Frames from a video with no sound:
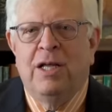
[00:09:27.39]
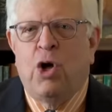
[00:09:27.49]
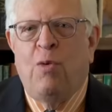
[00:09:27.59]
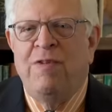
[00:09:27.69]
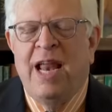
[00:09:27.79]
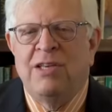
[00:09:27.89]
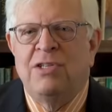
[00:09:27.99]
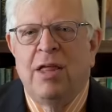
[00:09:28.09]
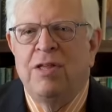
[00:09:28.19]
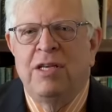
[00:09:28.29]
COVID has
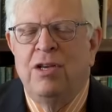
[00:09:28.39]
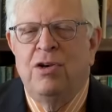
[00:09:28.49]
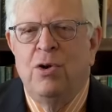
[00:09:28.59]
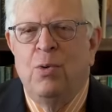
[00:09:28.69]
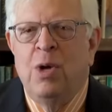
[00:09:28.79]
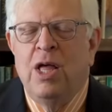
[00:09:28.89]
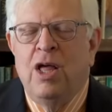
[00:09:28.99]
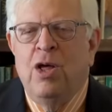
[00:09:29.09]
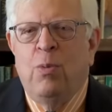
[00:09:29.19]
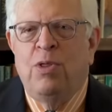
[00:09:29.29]
nothing to do
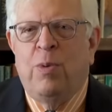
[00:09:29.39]
with